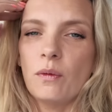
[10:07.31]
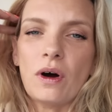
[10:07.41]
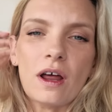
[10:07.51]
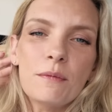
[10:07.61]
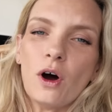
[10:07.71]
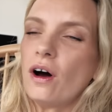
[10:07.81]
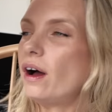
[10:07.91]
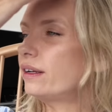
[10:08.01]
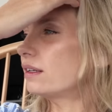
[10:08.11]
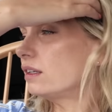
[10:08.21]
Well, I'm not.
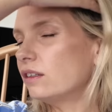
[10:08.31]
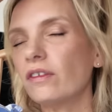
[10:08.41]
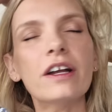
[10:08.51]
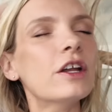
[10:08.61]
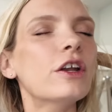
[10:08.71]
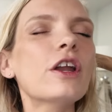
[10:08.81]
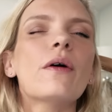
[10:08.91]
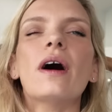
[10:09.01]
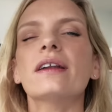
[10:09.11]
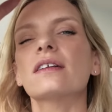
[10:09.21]
Right, no, no,
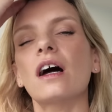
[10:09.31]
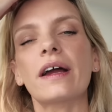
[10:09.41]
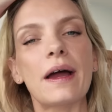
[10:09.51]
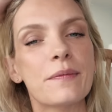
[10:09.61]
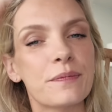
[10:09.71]
no. Okay.